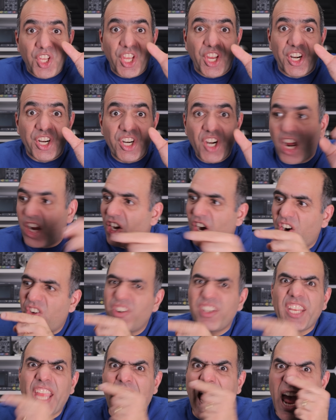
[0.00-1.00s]
Here, I
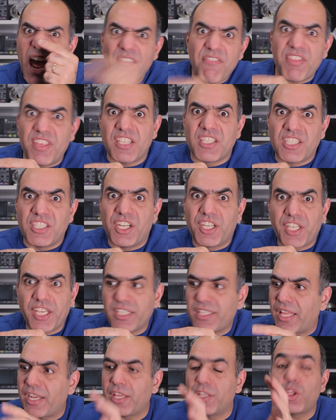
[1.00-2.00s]
already have this
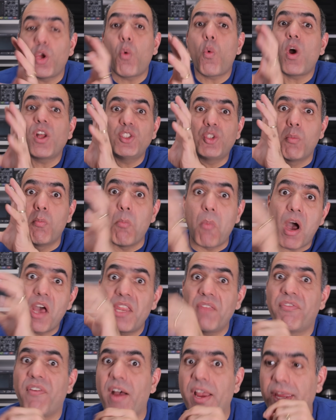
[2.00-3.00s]
circuit and I don't want to
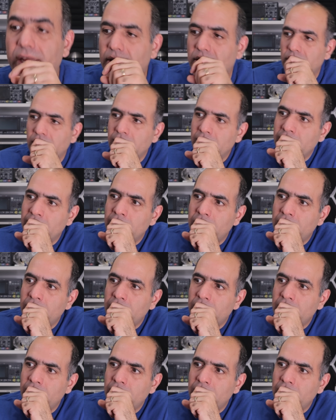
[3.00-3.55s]
modify it.